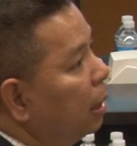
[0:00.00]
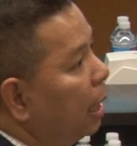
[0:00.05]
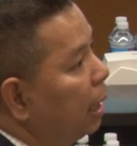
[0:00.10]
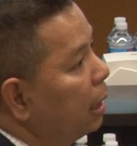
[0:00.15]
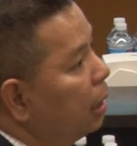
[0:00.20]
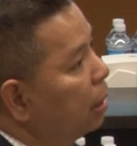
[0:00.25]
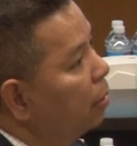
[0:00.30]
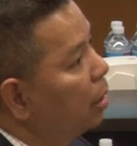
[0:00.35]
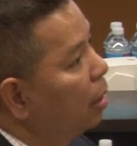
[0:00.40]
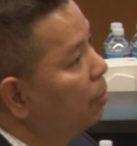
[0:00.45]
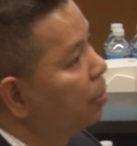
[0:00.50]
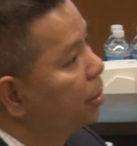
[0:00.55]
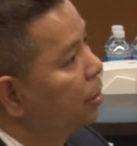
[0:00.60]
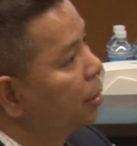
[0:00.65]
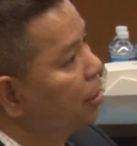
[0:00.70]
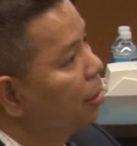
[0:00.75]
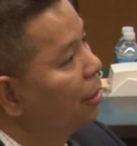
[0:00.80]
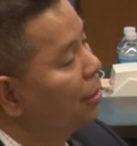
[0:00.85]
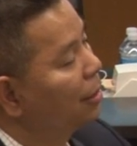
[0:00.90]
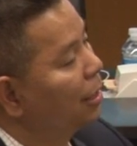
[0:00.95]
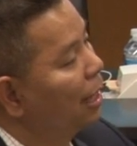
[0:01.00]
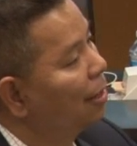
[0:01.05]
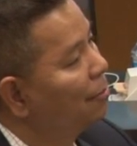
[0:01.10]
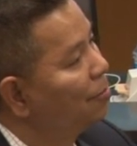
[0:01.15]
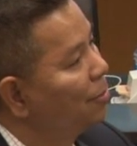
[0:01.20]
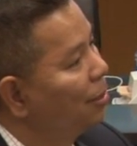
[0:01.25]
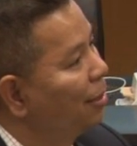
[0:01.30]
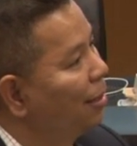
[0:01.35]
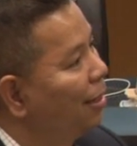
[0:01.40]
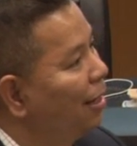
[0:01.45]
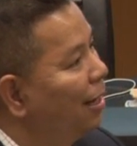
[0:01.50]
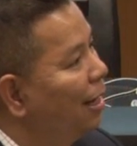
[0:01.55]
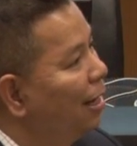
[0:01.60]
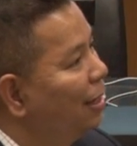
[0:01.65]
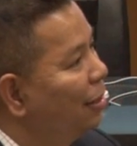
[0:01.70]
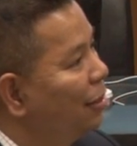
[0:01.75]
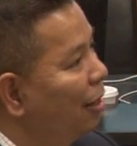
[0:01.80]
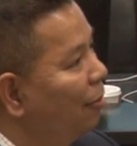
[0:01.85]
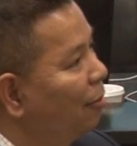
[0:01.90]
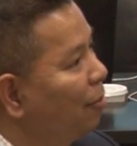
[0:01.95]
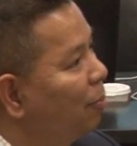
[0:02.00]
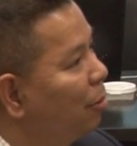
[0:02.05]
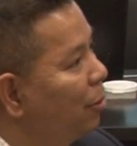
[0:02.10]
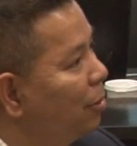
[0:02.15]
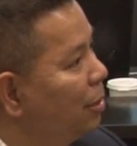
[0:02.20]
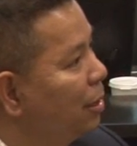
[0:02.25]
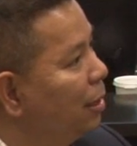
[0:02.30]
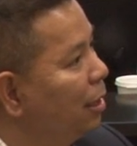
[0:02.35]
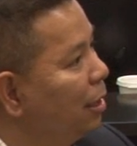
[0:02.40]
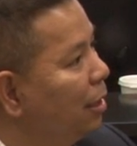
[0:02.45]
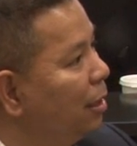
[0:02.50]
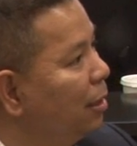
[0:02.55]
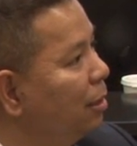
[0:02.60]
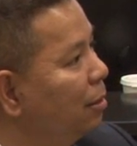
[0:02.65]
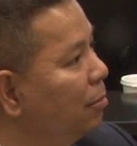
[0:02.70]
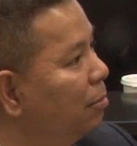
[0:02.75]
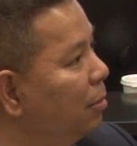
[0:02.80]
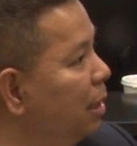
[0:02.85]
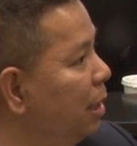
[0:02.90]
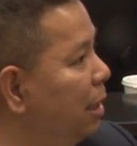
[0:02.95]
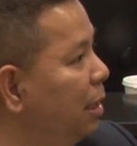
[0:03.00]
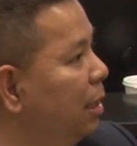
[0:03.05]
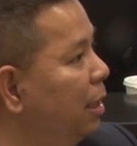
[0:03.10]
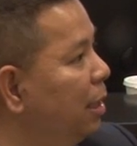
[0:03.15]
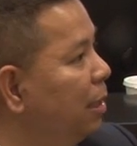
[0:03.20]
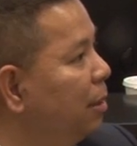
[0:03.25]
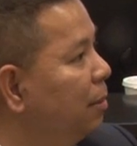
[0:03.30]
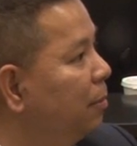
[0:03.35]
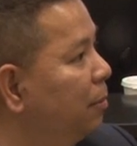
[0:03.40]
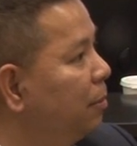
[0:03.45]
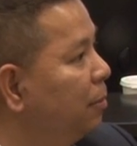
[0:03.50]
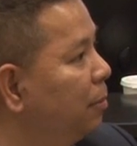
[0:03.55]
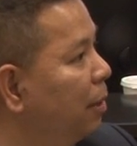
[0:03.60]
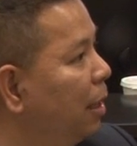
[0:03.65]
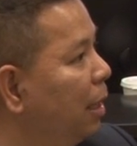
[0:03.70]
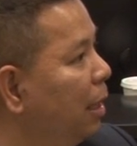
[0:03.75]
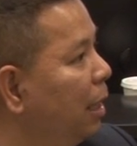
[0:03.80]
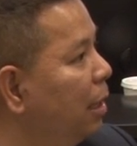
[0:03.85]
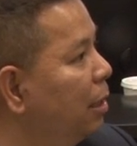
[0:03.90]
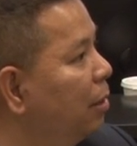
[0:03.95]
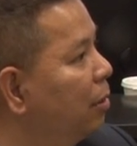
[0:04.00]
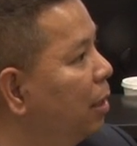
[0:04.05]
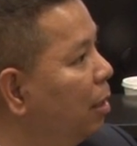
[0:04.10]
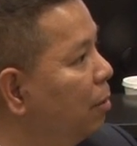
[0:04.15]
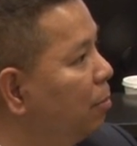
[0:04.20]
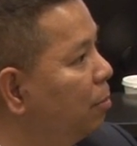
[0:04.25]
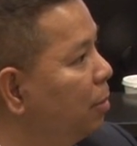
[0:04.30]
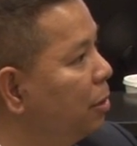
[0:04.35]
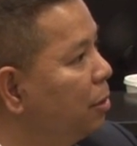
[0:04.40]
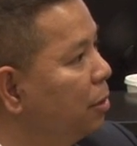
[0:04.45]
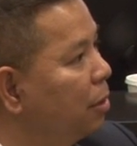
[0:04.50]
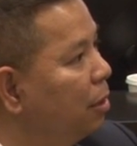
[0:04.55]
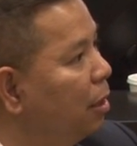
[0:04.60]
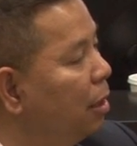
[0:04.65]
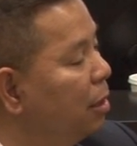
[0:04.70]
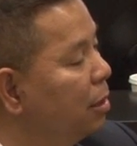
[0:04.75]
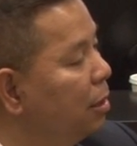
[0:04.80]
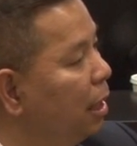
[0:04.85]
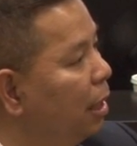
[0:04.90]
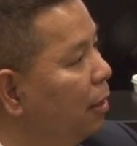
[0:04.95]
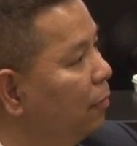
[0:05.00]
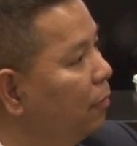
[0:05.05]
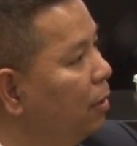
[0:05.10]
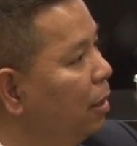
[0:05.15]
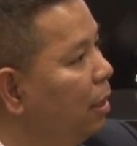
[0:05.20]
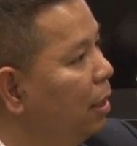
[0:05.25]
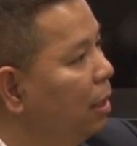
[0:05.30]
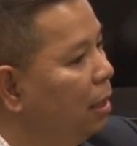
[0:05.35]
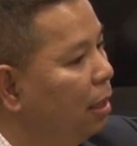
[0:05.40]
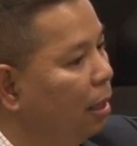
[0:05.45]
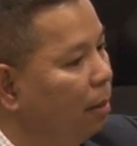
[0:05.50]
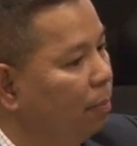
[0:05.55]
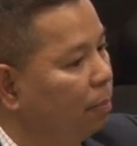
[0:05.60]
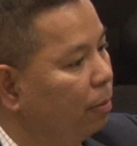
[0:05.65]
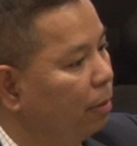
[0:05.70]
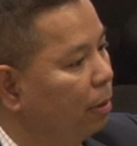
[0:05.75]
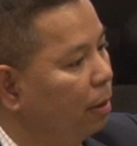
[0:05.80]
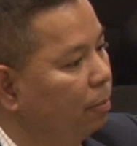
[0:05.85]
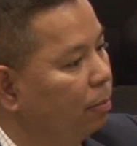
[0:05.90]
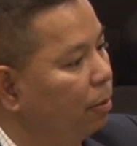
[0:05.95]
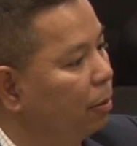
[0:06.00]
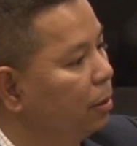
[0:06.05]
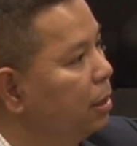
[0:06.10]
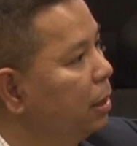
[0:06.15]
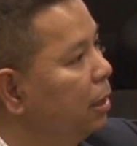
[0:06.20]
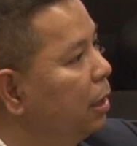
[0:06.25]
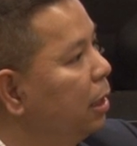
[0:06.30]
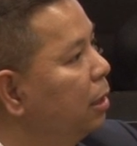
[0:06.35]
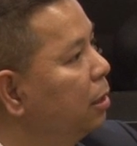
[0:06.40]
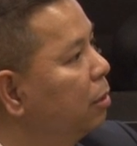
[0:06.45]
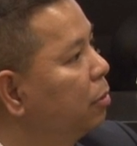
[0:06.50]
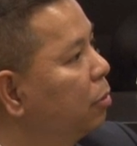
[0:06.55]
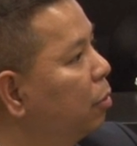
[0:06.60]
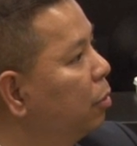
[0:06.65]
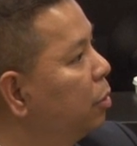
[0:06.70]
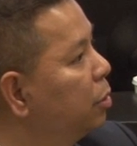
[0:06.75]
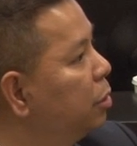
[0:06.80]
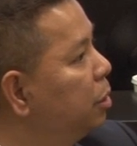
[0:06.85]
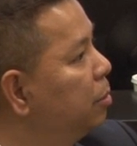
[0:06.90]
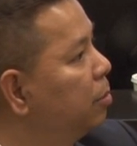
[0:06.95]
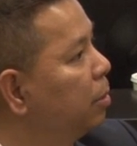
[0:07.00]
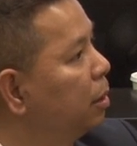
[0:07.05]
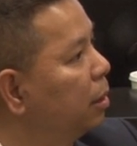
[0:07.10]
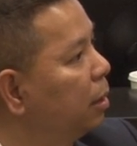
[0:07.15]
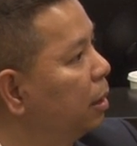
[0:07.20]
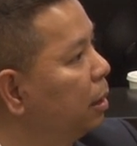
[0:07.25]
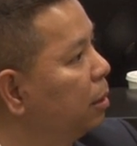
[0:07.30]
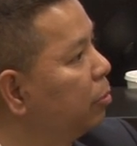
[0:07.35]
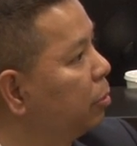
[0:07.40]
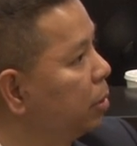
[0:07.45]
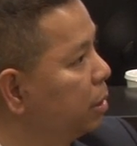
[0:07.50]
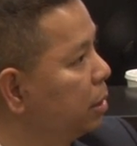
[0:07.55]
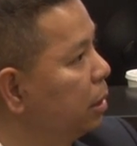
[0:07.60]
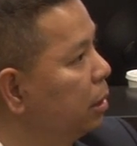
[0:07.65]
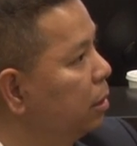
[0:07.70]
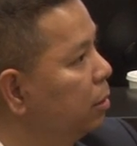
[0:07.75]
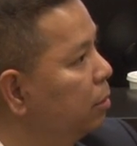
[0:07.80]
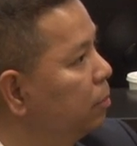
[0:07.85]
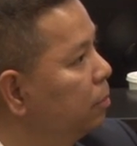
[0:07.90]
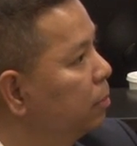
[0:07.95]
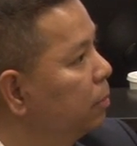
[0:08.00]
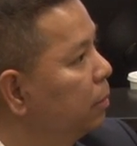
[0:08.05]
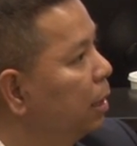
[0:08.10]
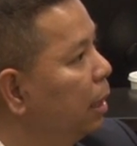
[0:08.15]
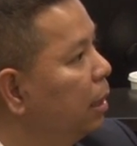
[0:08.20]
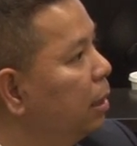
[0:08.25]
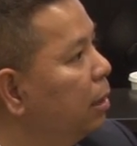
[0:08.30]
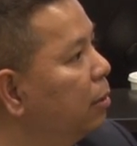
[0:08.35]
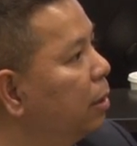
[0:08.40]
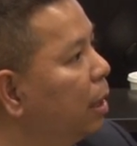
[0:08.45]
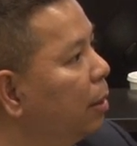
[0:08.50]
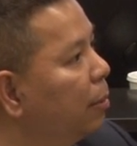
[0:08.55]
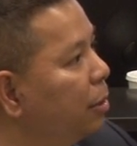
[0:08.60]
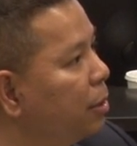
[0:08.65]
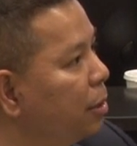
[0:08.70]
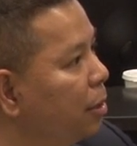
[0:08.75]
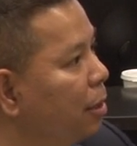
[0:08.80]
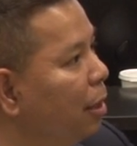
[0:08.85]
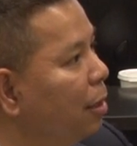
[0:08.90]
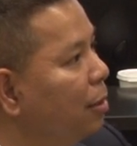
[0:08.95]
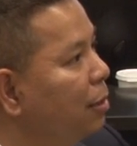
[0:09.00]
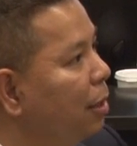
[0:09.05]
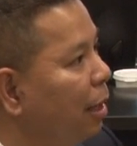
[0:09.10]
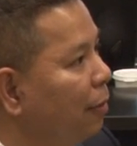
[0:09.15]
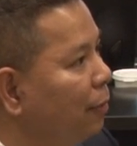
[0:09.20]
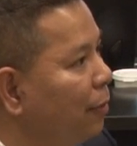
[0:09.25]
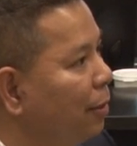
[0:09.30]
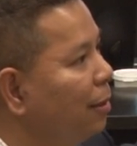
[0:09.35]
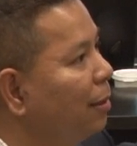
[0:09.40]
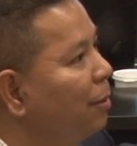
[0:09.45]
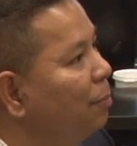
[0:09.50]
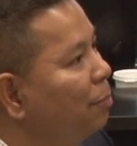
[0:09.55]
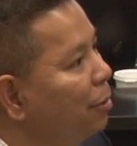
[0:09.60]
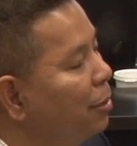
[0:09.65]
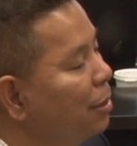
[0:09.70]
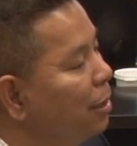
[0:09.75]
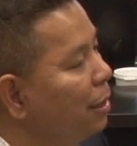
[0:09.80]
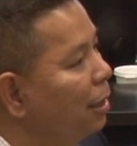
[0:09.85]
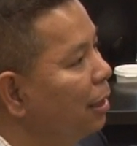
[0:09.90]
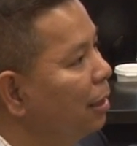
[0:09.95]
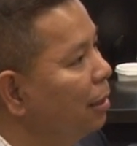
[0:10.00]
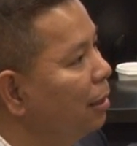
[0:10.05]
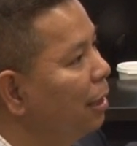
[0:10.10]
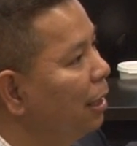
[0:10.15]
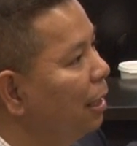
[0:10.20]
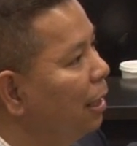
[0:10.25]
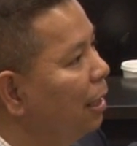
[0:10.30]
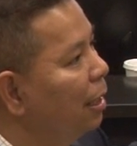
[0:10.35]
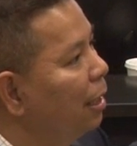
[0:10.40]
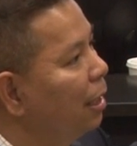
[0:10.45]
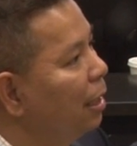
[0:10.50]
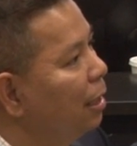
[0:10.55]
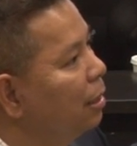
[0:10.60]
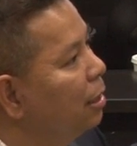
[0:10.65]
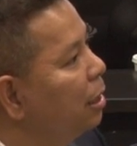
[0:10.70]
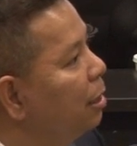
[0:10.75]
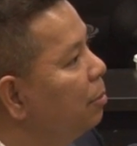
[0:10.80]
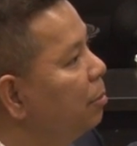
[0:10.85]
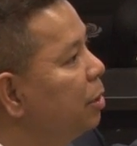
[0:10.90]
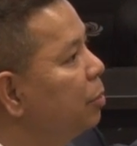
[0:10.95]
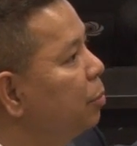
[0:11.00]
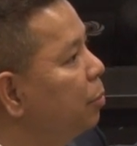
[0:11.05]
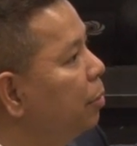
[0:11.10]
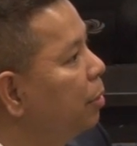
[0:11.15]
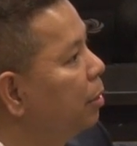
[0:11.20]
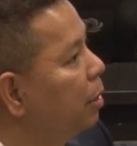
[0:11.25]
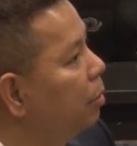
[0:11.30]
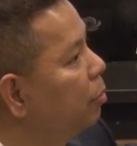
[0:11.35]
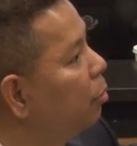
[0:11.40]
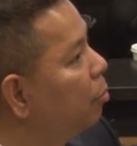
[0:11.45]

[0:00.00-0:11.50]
I know how much it costs to have me to have a person in Manila right? I know how much it costs to have a, a person in Curitiba in Brazil. I know how much it costs to have a, a person in, in Timisoara,